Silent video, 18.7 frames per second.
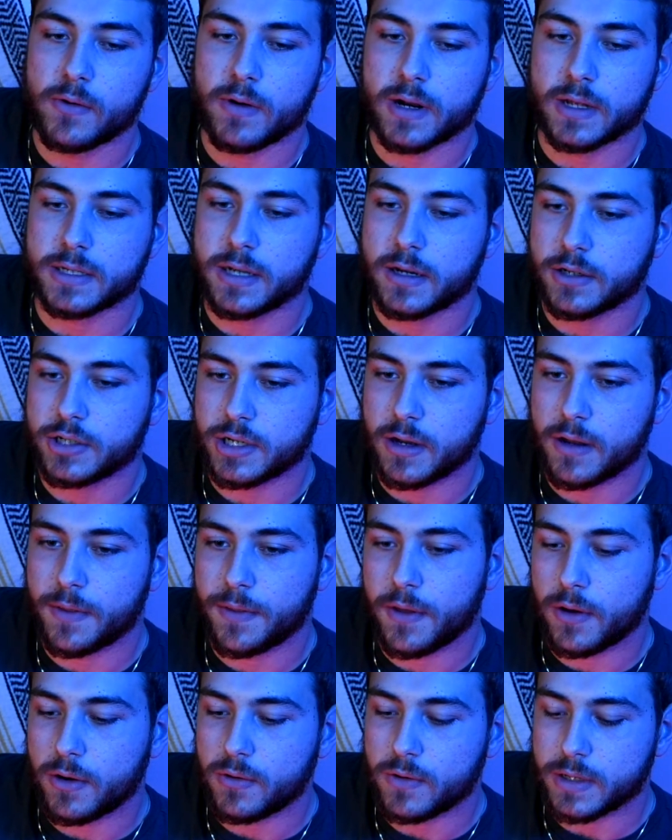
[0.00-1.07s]
want to touch on,
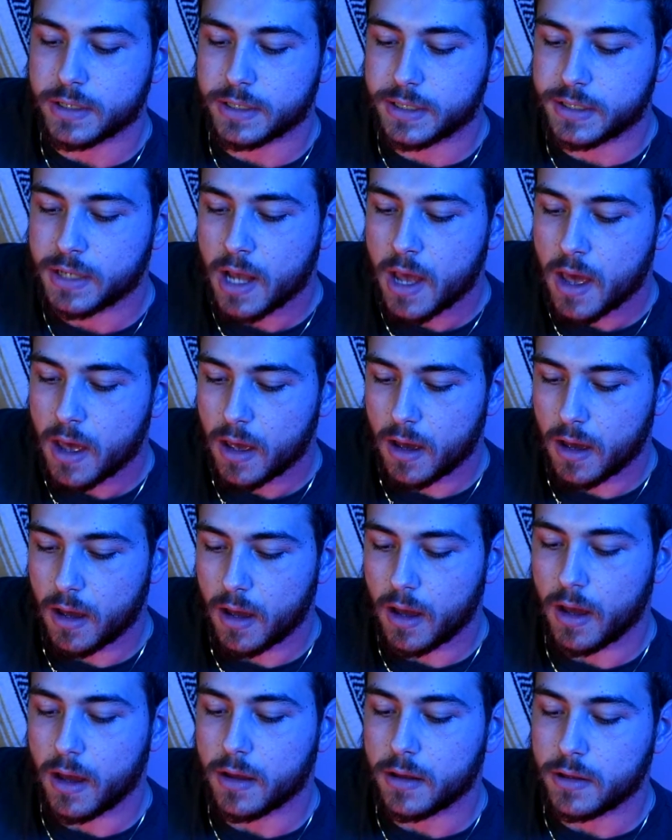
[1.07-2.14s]
though, is
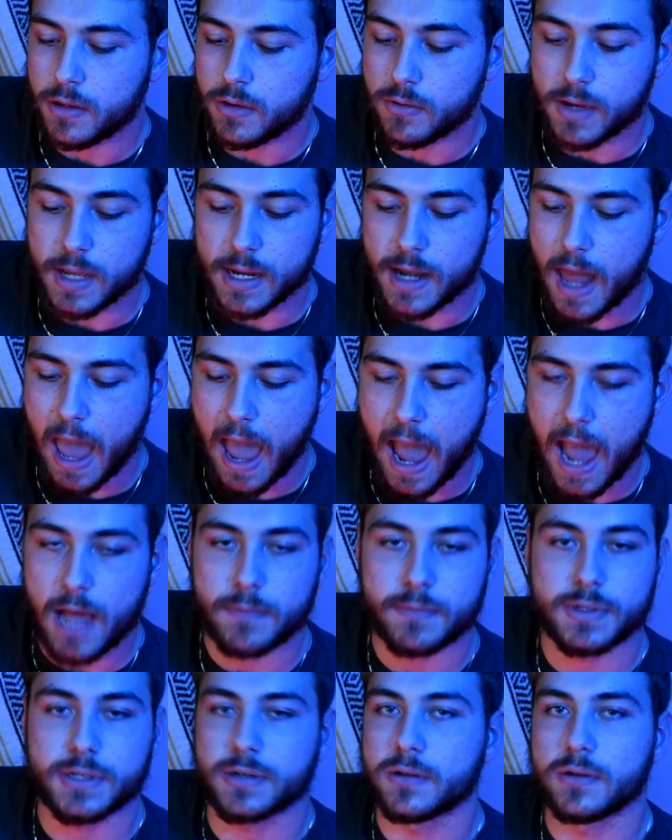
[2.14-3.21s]
you can
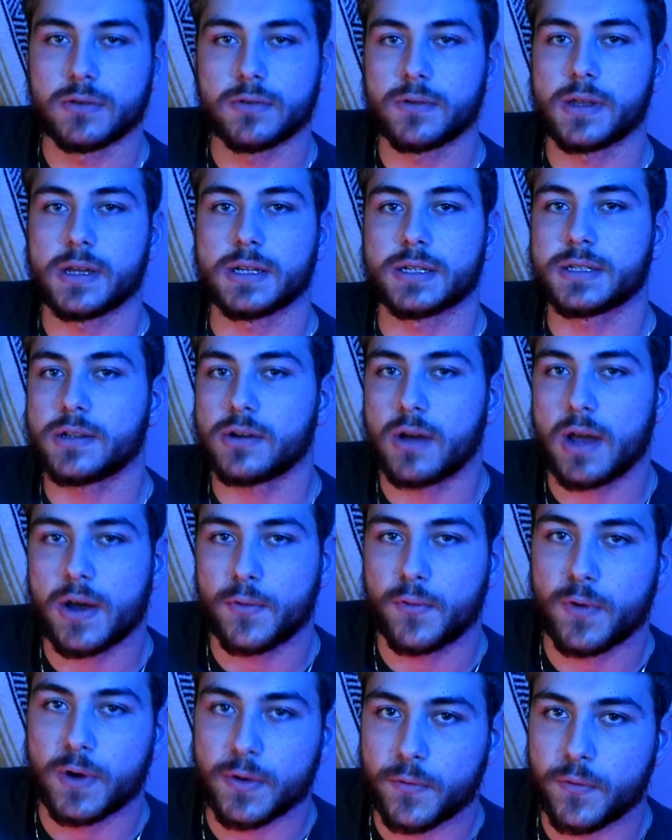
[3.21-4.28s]
absolutely still
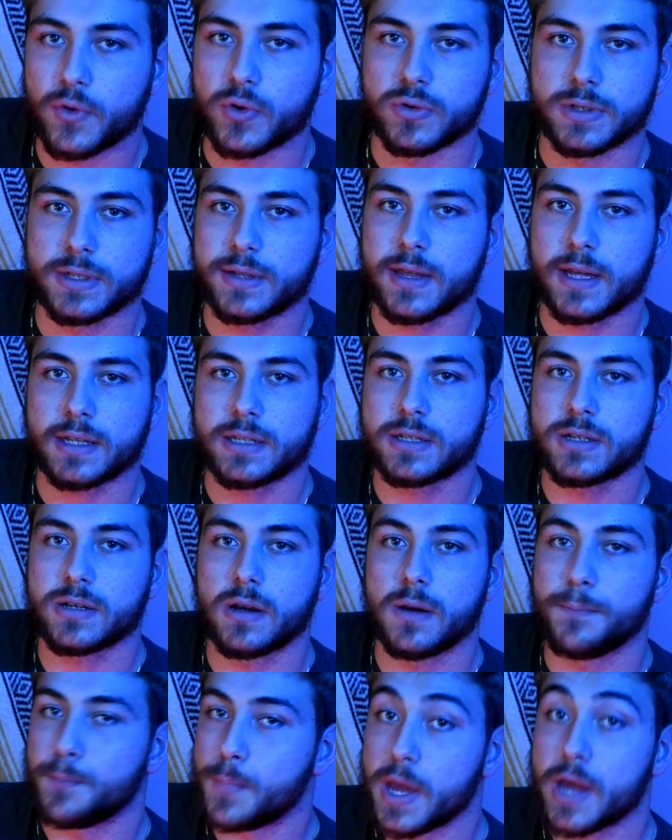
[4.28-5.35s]
have fun foods. That's
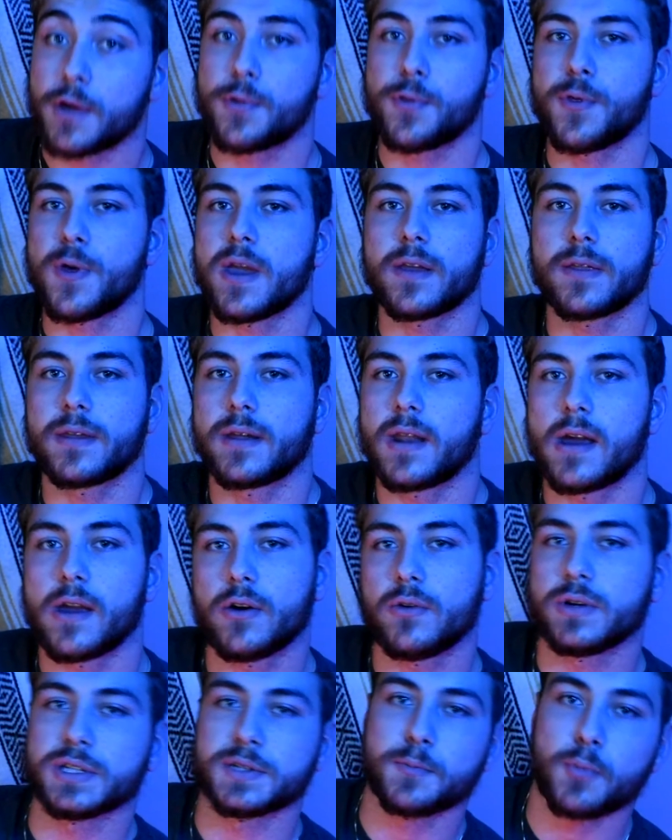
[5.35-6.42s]
a big thing that I
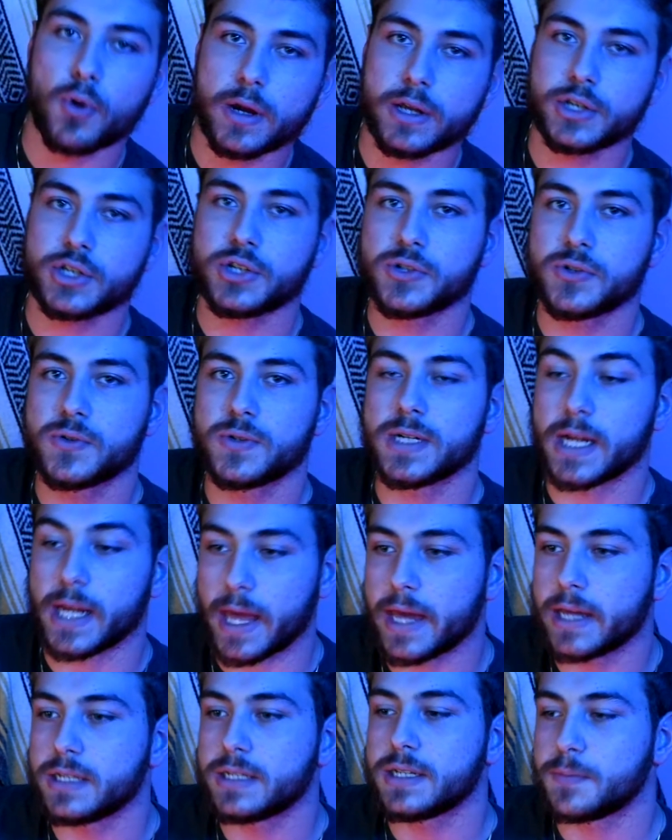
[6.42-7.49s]
always point to,
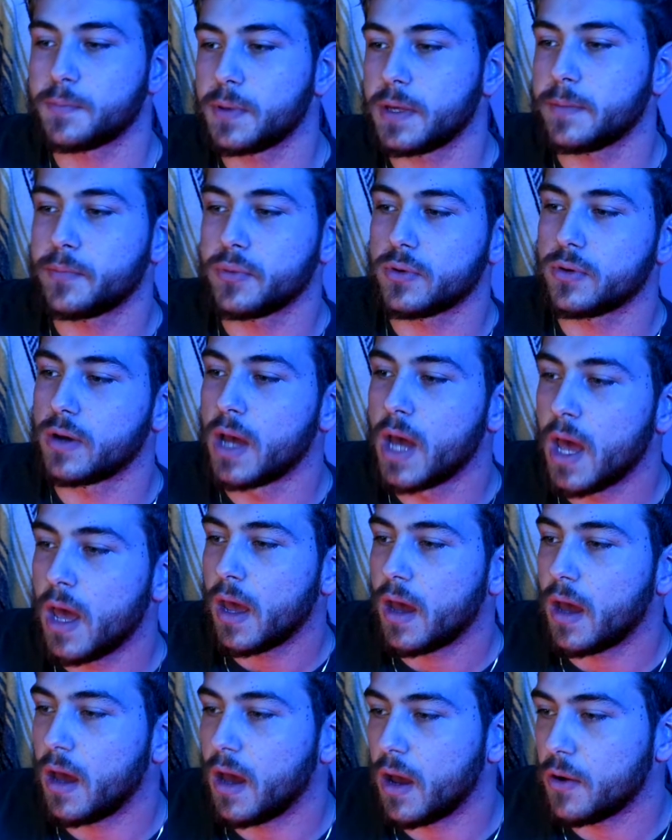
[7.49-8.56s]
again, to people
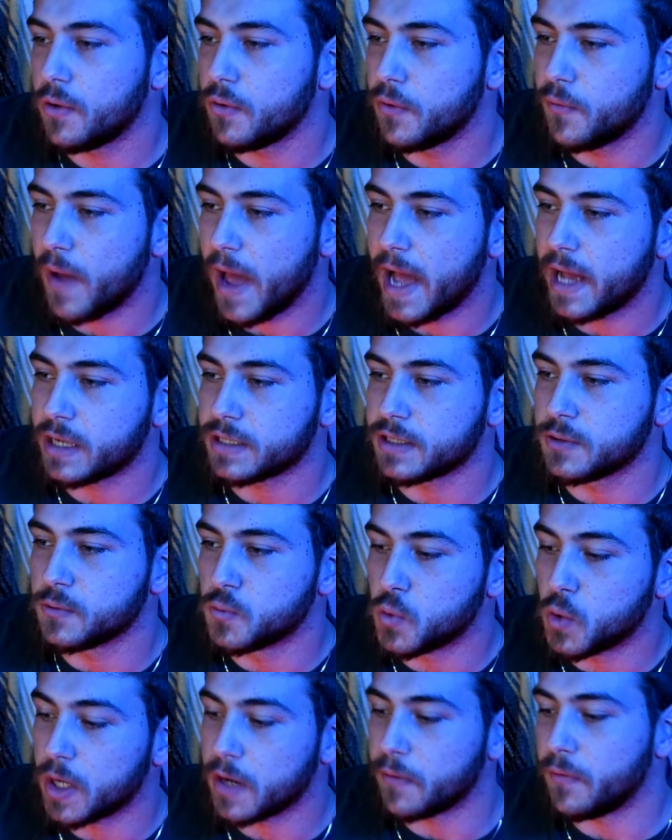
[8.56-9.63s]
who've asked,
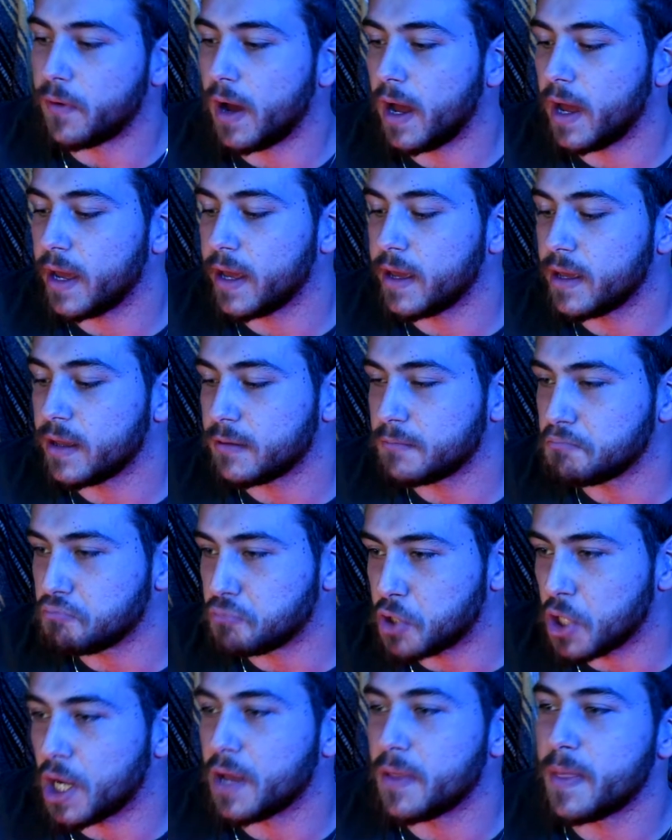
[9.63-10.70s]
what have I
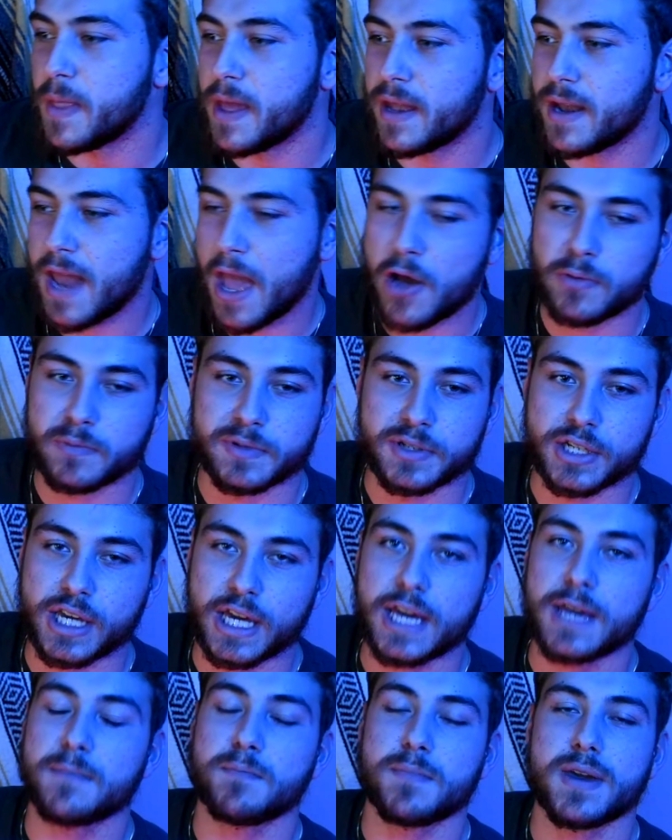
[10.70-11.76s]
done that helps
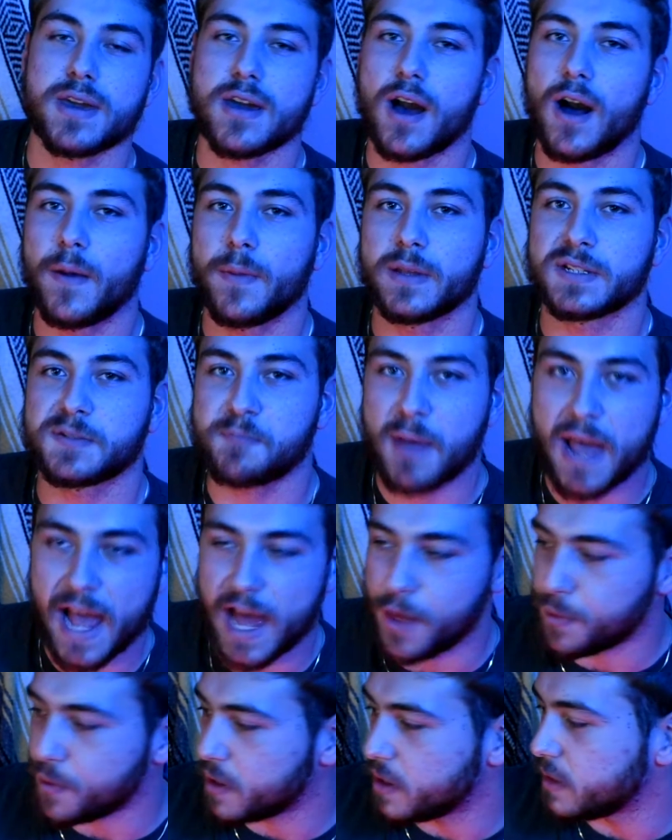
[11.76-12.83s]
keep me on this
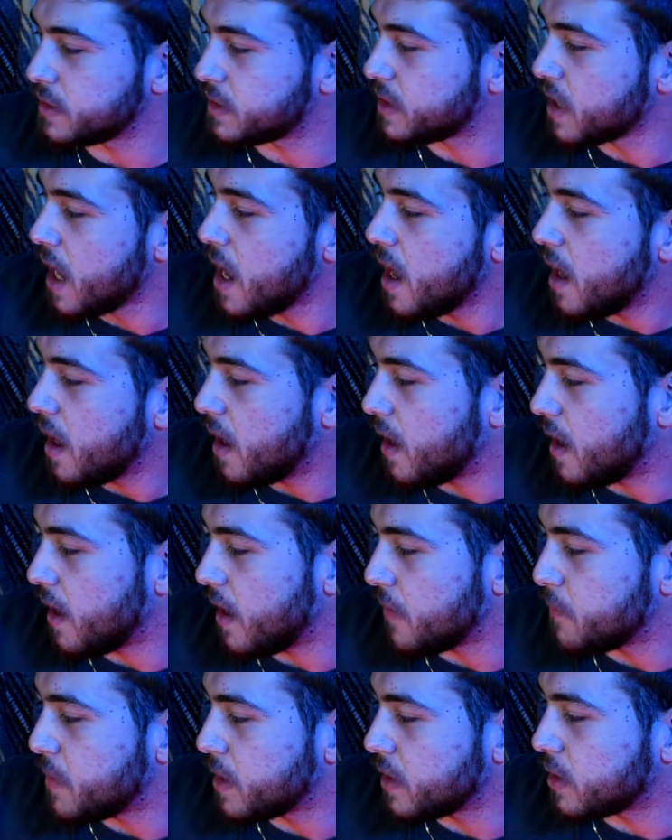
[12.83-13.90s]
path? Because
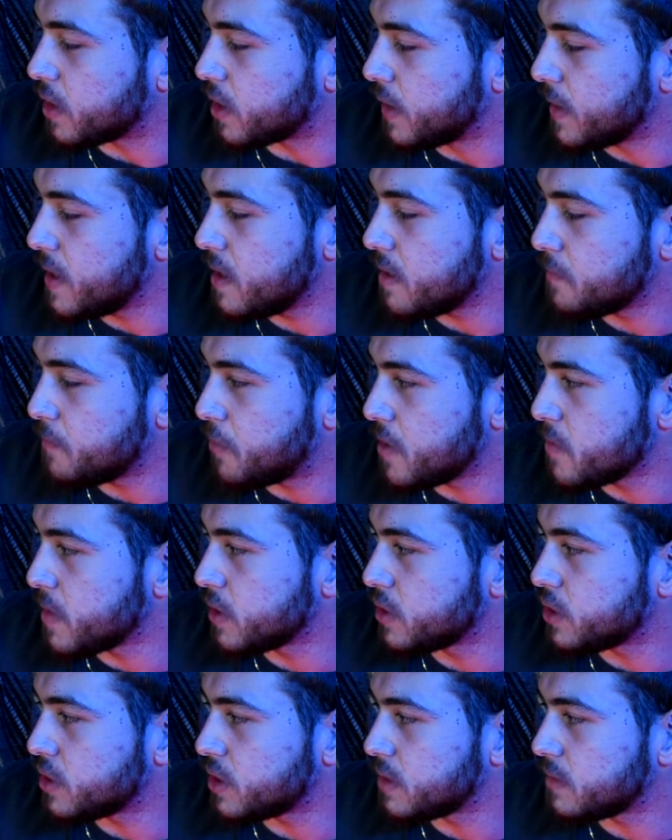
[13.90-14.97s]
I've been clean pretty
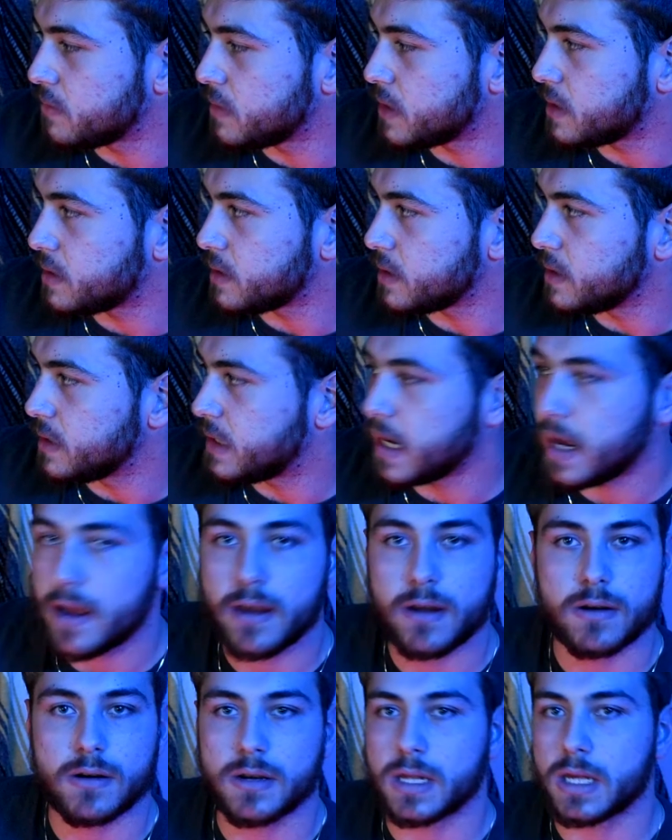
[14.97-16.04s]
much this
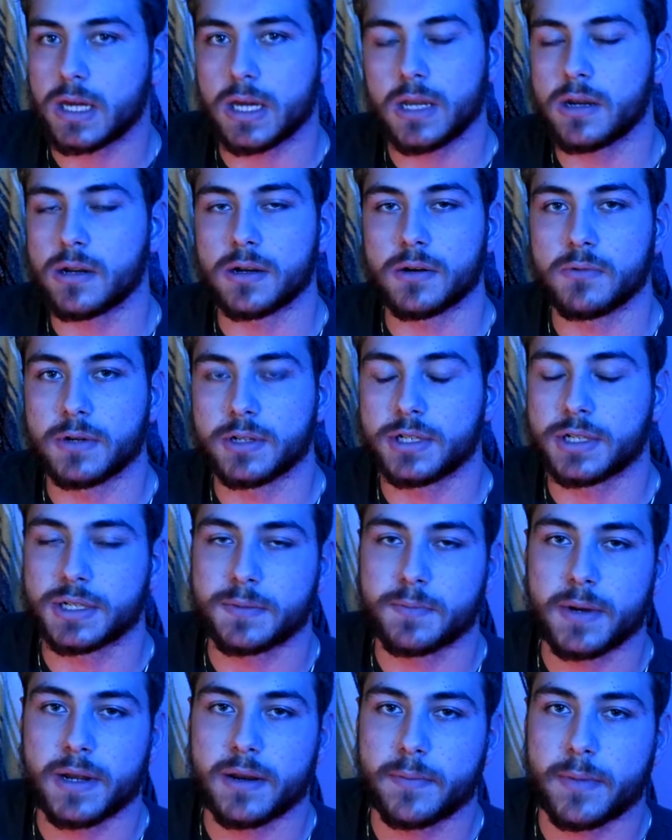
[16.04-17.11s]
entire year, which has
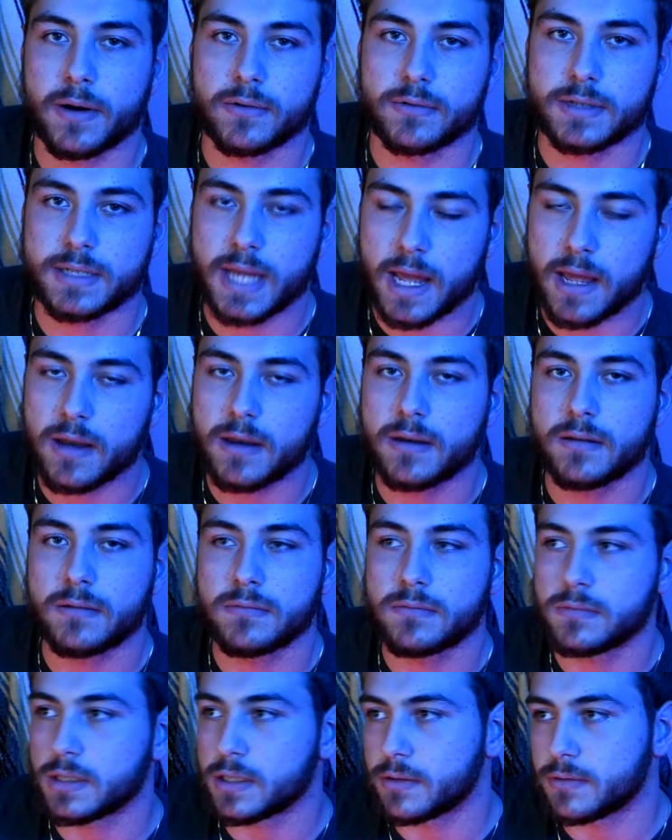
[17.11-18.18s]
been about
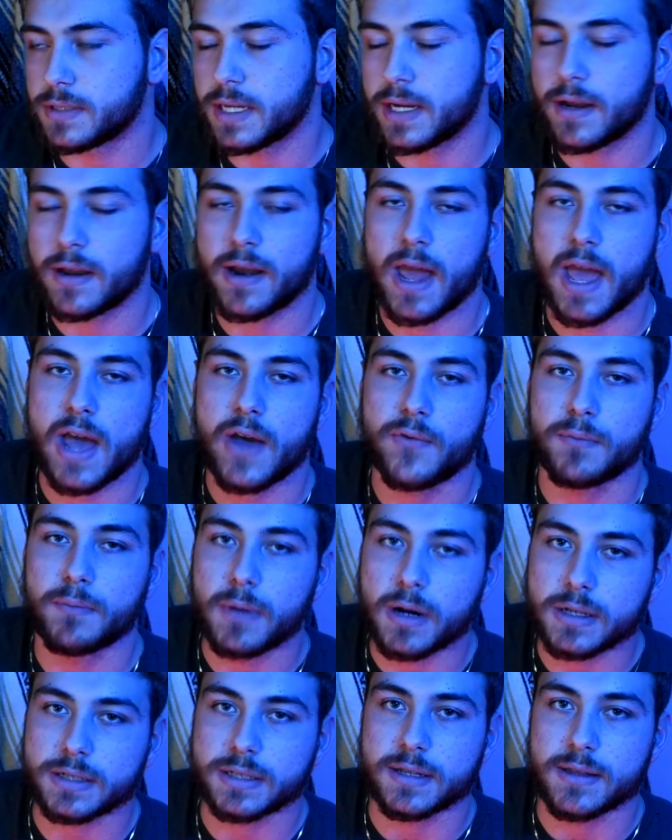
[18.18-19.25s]
10 and a half
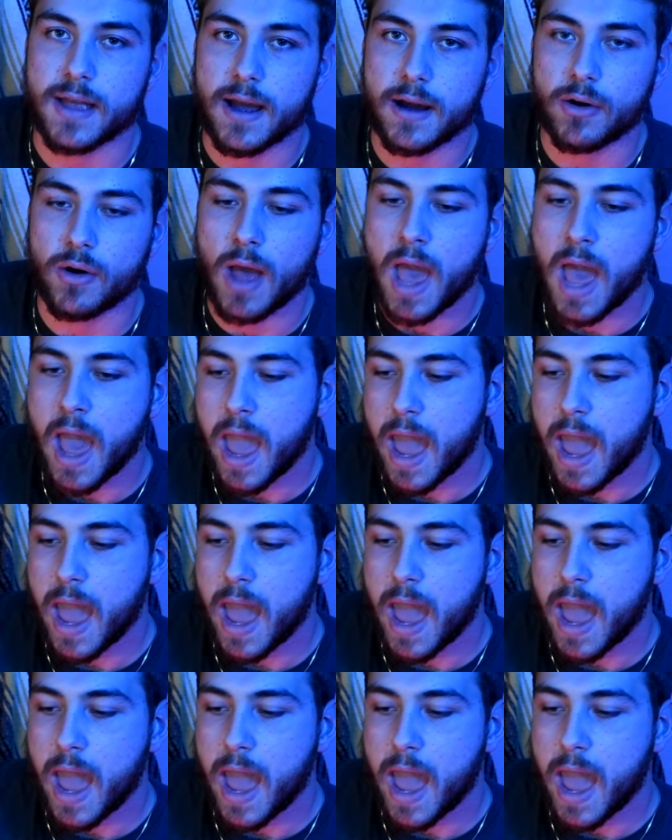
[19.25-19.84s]
months now.